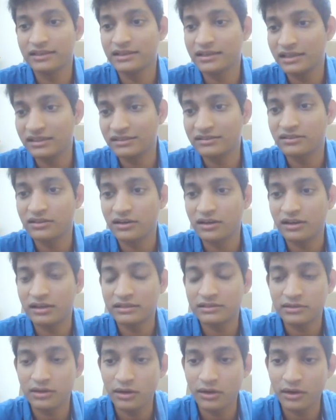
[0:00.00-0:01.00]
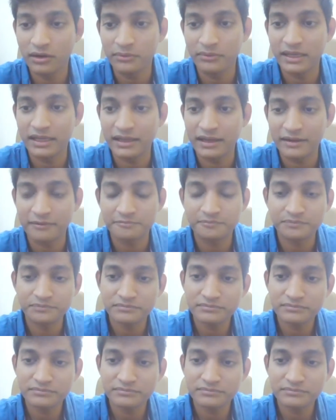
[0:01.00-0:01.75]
thinking it's a long weekend.